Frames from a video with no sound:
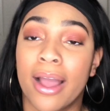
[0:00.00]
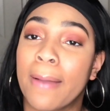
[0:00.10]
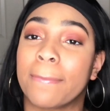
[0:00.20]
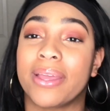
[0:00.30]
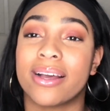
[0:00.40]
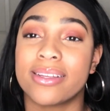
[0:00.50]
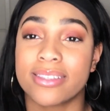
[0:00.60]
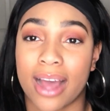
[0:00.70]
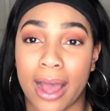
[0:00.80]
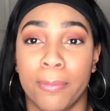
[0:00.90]
because
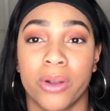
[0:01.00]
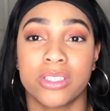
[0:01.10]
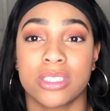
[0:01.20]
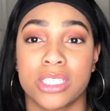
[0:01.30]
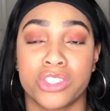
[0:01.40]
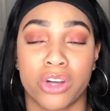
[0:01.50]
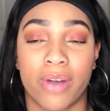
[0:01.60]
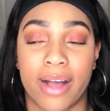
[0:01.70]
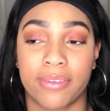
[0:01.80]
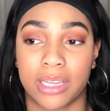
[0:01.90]
I personally don't
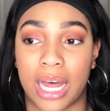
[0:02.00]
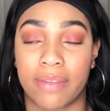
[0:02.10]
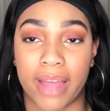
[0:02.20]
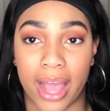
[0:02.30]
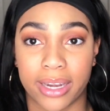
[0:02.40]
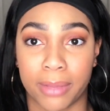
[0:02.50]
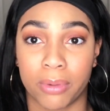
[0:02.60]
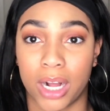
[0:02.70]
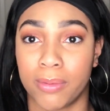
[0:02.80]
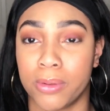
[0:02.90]
have a lot of acne
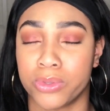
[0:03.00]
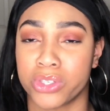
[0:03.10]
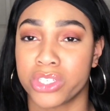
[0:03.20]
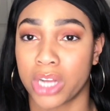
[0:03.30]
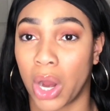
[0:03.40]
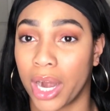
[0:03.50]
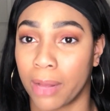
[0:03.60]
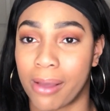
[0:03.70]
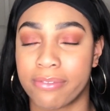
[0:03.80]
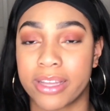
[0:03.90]
problems or scarring on my
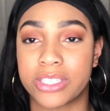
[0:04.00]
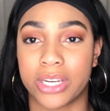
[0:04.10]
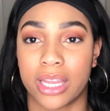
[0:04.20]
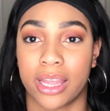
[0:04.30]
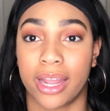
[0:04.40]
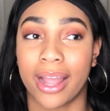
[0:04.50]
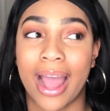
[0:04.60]
face or anything,